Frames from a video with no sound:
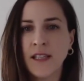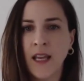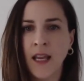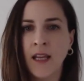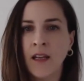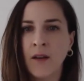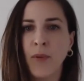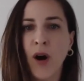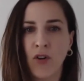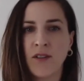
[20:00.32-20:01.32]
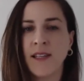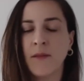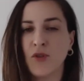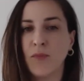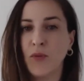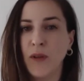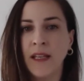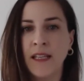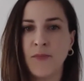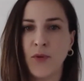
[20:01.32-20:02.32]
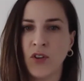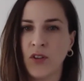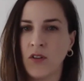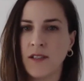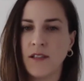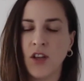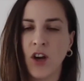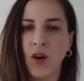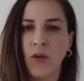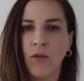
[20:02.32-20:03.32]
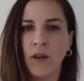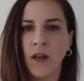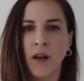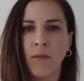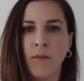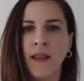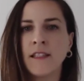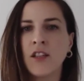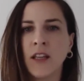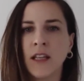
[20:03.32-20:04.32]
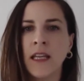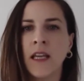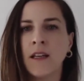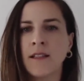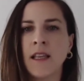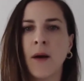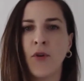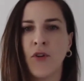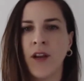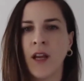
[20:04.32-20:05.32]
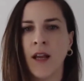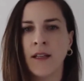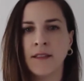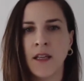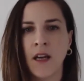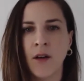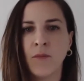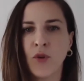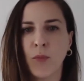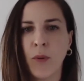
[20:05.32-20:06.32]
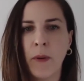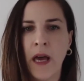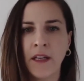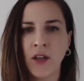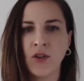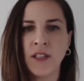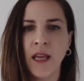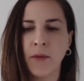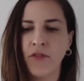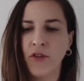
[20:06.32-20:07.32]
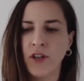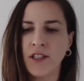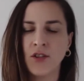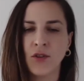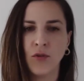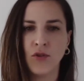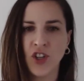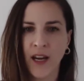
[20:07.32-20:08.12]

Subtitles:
in power consumption between these protocols. So let's look at the summary, and you prepared a good table for us to check